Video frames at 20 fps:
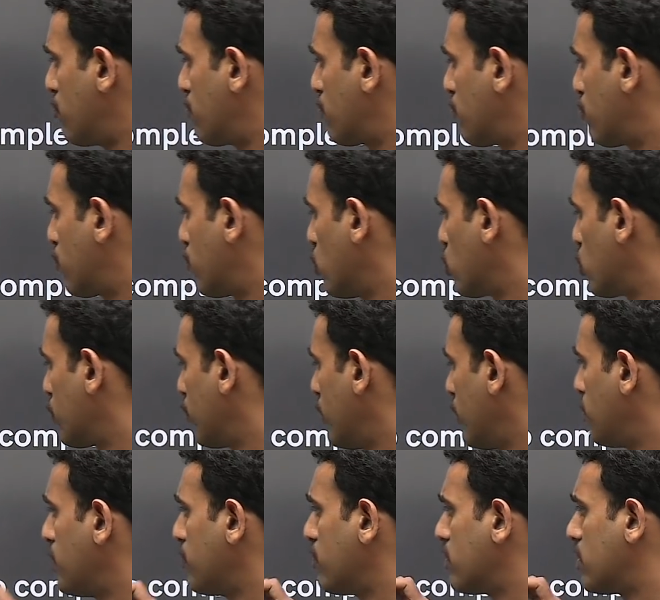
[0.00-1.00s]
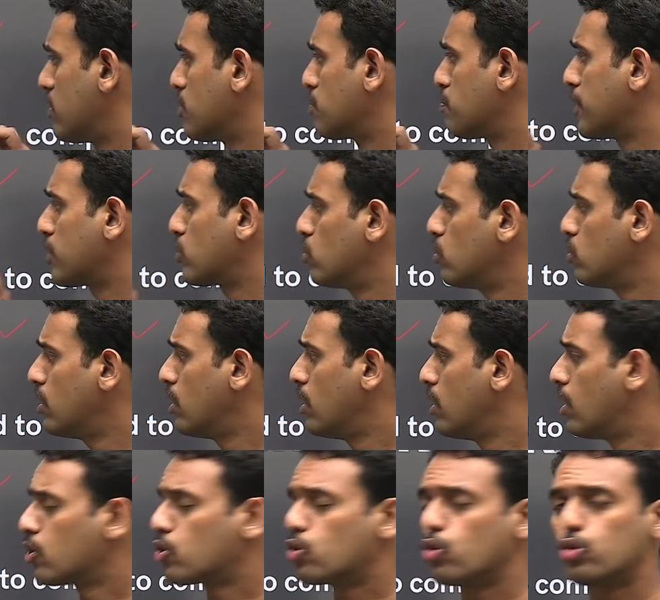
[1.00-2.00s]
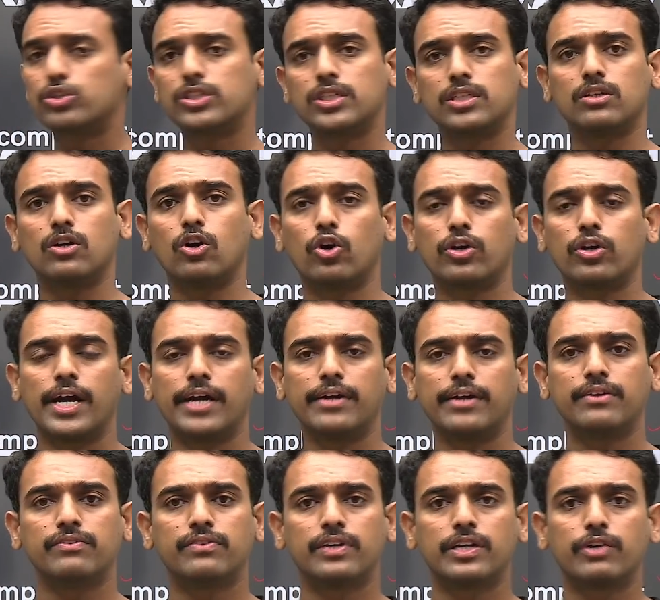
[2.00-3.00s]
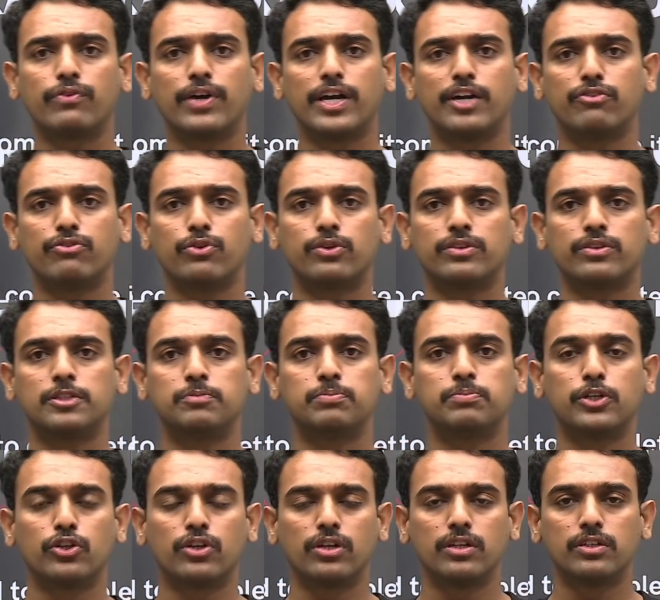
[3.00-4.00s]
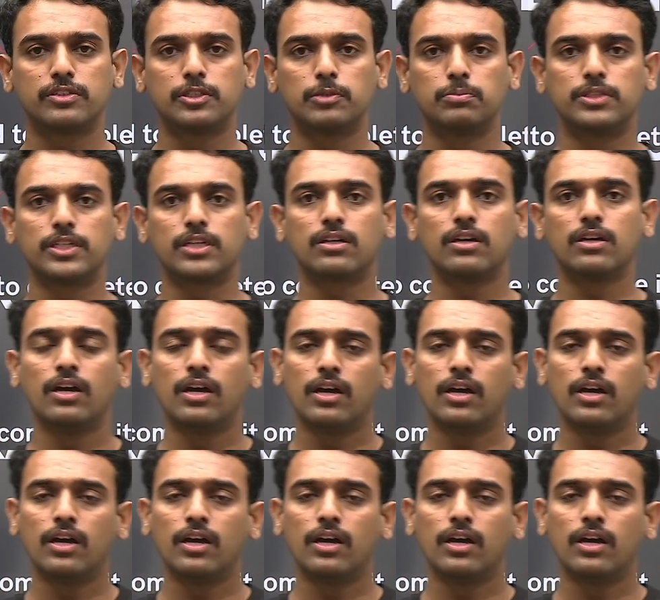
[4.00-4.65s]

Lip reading: fourth will be with respect to coaching or guidance required for this particular subject.